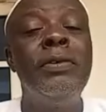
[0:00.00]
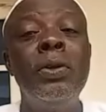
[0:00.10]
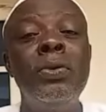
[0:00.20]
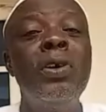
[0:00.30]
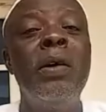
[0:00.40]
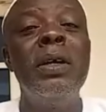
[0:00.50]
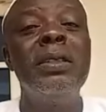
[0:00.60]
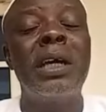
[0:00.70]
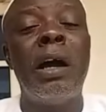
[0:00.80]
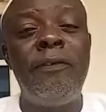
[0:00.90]
If the local
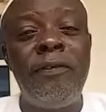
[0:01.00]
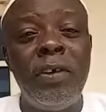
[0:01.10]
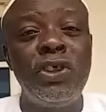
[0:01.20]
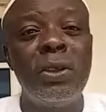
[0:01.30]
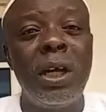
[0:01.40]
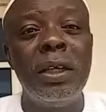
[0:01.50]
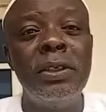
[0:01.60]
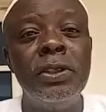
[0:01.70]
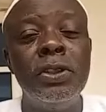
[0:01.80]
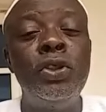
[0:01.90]
governments are
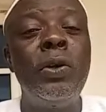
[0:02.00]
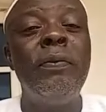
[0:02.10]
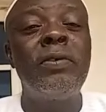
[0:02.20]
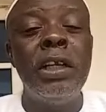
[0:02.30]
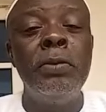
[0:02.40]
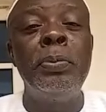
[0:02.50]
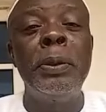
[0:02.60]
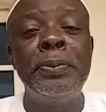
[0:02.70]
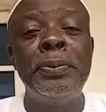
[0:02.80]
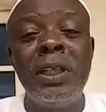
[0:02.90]
functional, you have
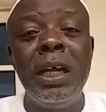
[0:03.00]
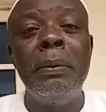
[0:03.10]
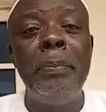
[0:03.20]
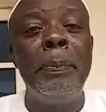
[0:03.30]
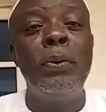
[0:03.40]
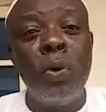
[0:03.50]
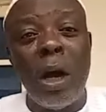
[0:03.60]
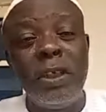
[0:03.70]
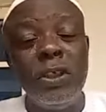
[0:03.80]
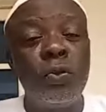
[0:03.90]
credible people there, people
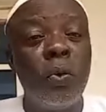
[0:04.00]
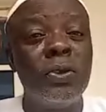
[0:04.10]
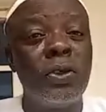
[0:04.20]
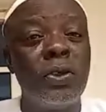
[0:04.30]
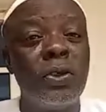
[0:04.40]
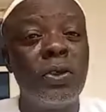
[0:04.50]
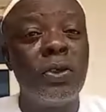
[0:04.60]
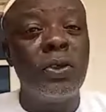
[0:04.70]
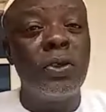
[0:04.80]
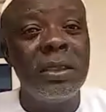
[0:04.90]
who have these ones
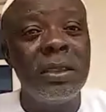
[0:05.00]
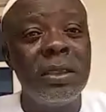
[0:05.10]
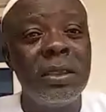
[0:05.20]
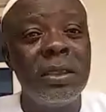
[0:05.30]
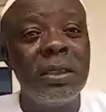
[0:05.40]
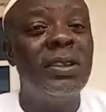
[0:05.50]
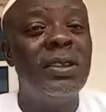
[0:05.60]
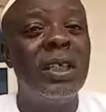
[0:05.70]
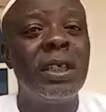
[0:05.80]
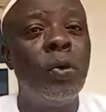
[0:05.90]
upstairs,
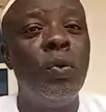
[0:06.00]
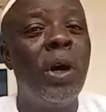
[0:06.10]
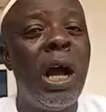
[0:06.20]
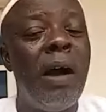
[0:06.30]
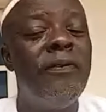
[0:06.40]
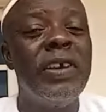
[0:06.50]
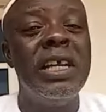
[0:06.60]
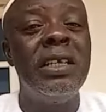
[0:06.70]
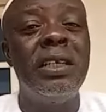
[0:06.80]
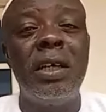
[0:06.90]
for God's sake, we will
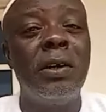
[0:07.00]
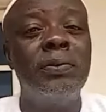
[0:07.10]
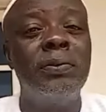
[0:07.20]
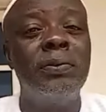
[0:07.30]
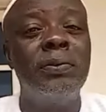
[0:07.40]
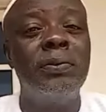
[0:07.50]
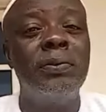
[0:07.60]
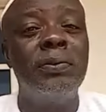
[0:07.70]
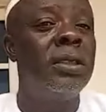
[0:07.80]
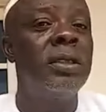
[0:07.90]
have a lot of things
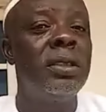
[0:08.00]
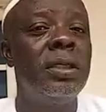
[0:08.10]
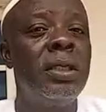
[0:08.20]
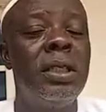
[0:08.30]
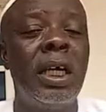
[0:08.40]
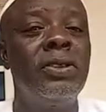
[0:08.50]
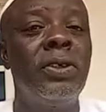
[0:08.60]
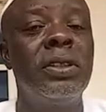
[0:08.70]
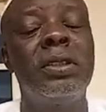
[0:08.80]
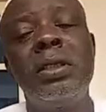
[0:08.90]
with ease.
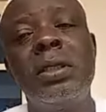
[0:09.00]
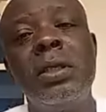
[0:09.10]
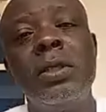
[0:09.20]
That's just it.